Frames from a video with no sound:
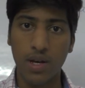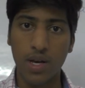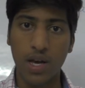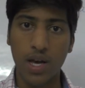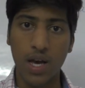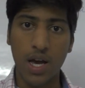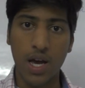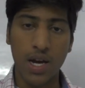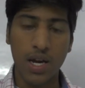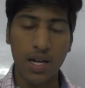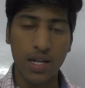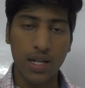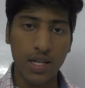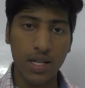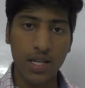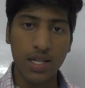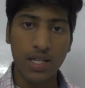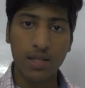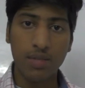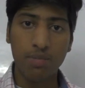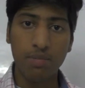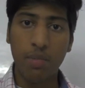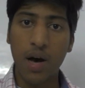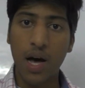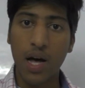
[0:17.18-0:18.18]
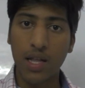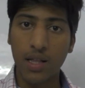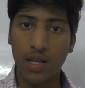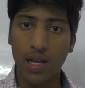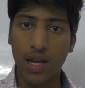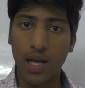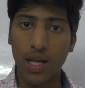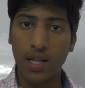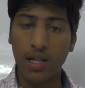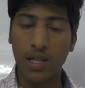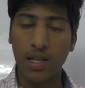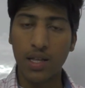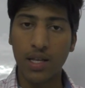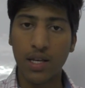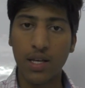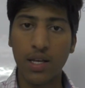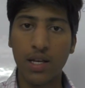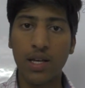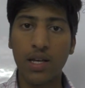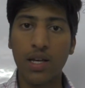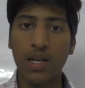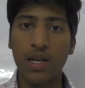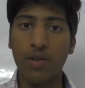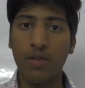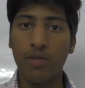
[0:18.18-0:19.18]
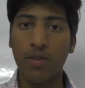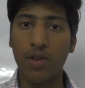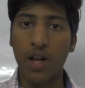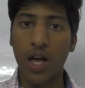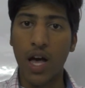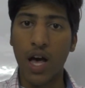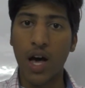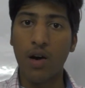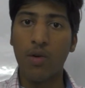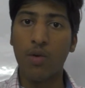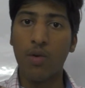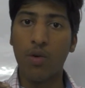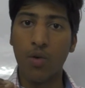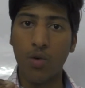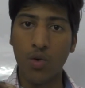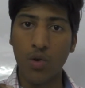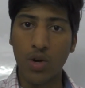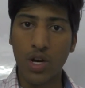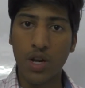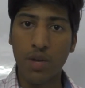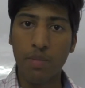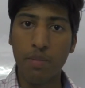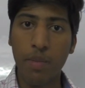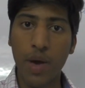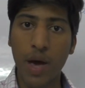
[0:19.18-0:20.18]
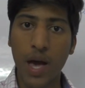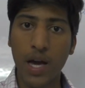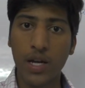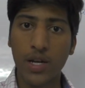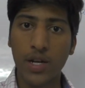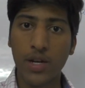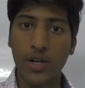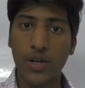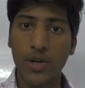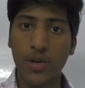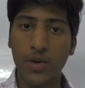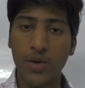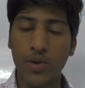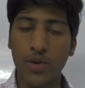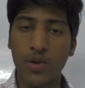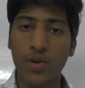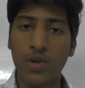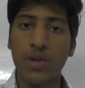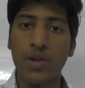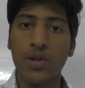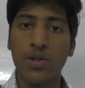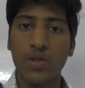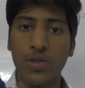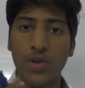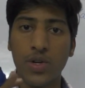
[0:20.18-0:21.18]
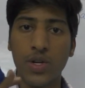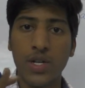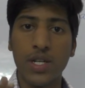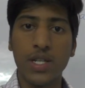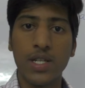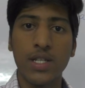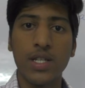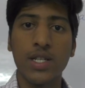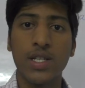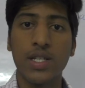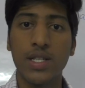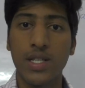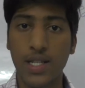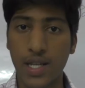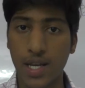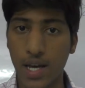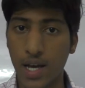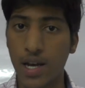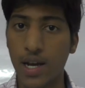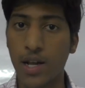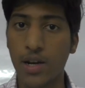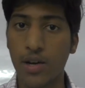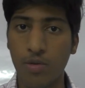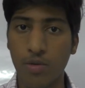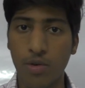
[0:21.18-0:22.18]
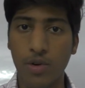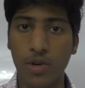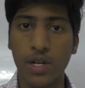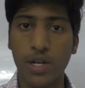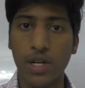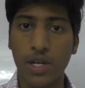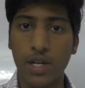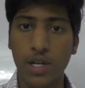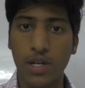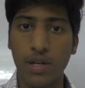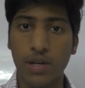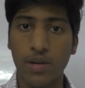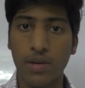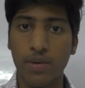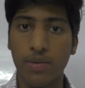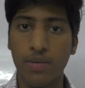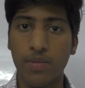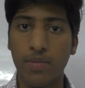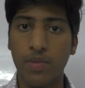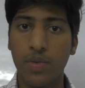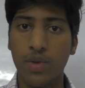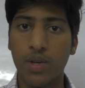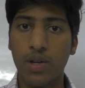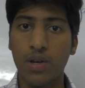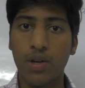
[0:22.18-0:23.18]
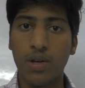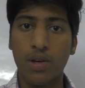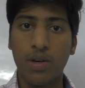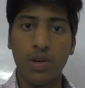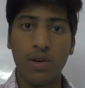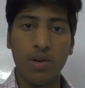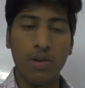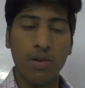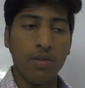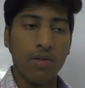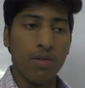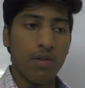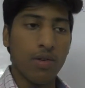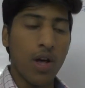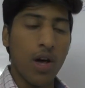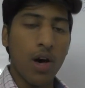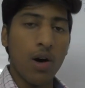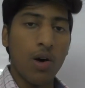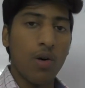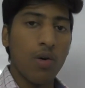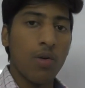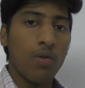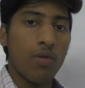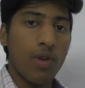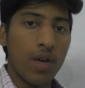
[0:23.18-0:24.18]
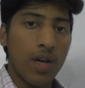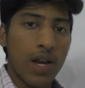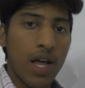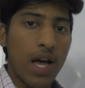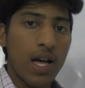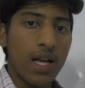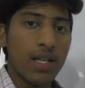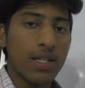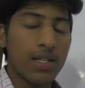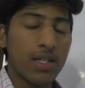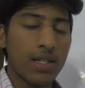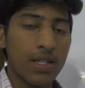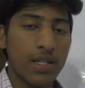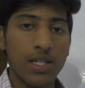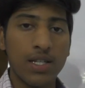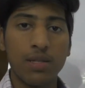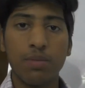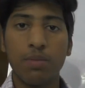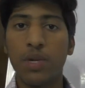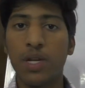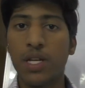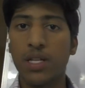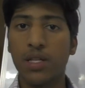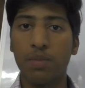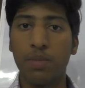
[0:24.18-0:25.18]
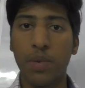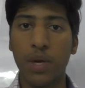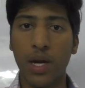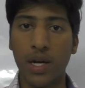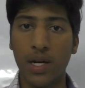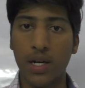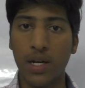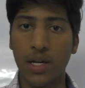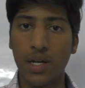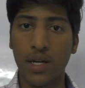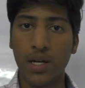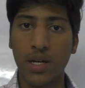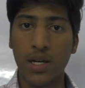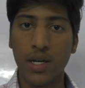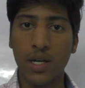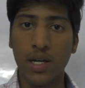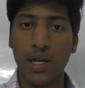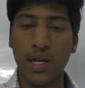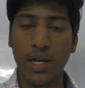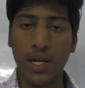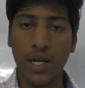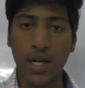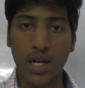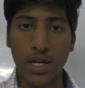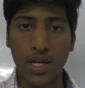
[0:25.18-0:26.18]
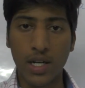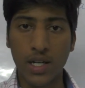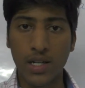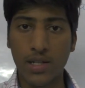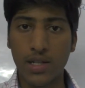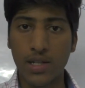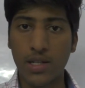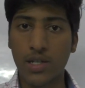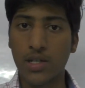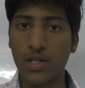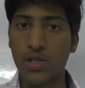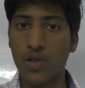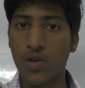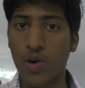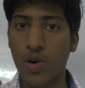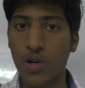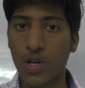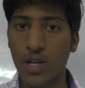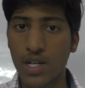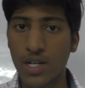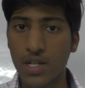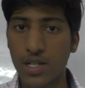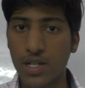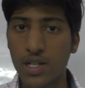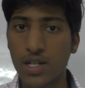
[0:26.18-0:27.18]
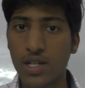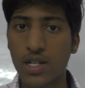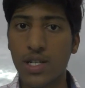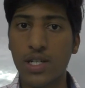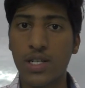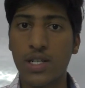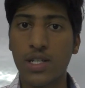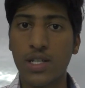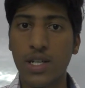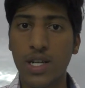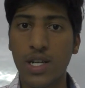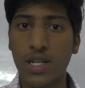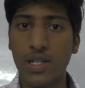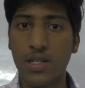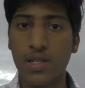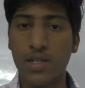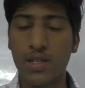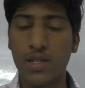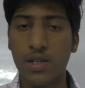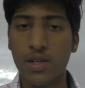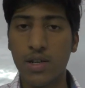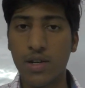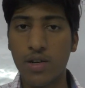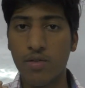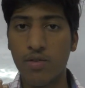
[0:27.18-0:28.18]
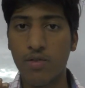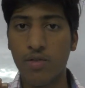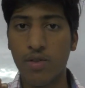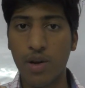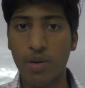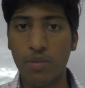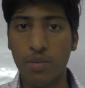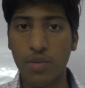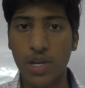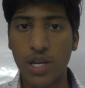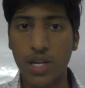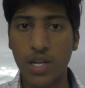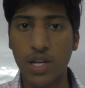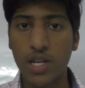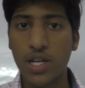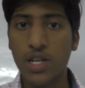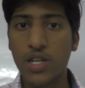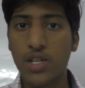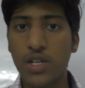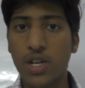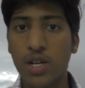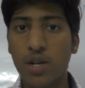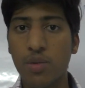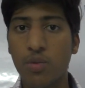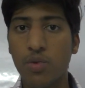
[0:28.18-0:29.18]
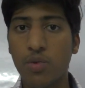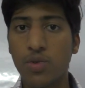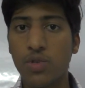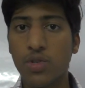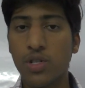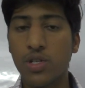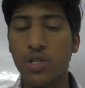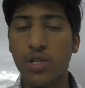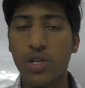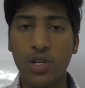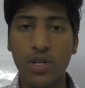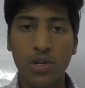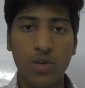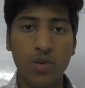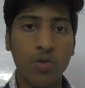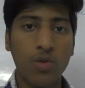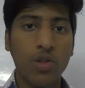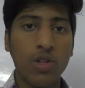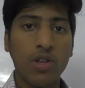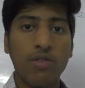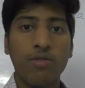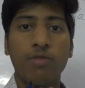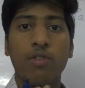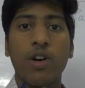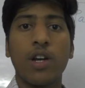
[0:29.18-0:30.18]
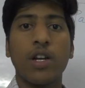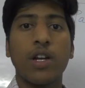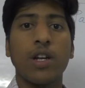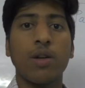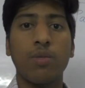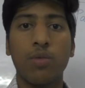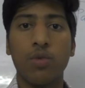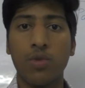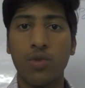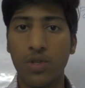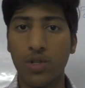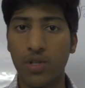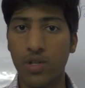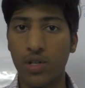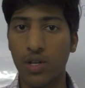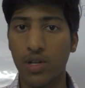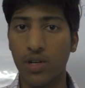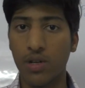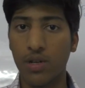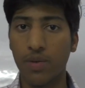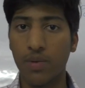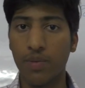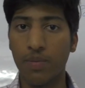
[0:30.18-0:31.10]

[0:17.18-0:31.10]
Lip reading: and this path length will have only magnitude, so it is a scalar quantity. Now whereas displacement, it is the shortest distance from the initial position to the final position,